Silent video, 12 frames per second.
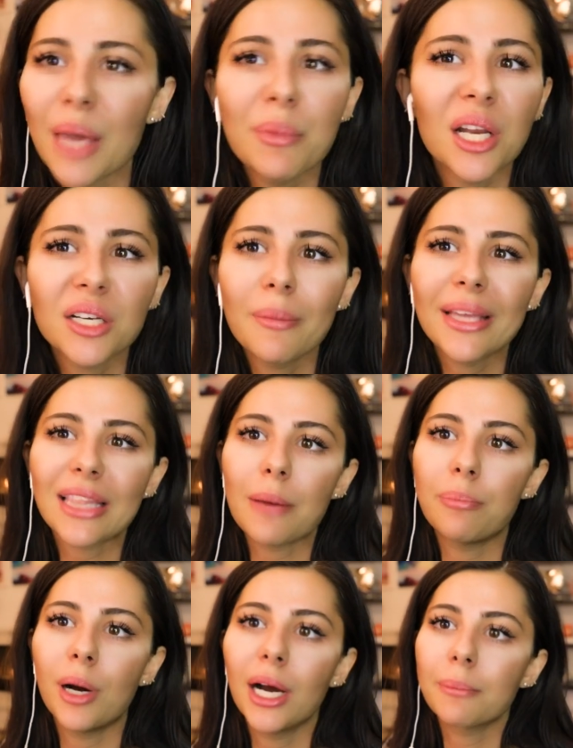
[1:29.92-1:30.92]
came here to make
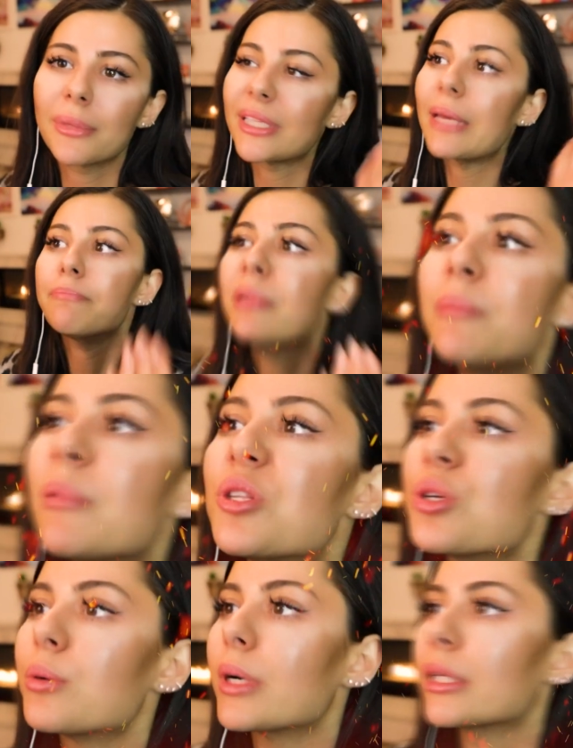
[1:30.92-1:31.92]
that pun, but they beat me
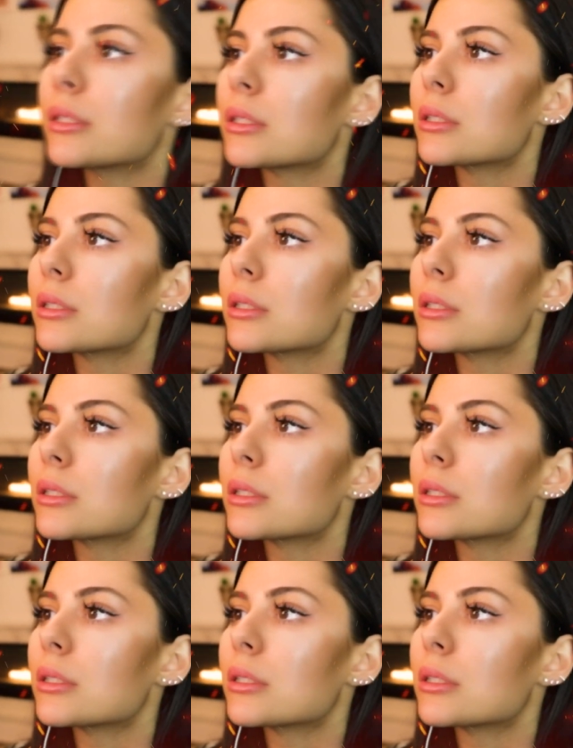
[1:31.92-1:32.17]
to it.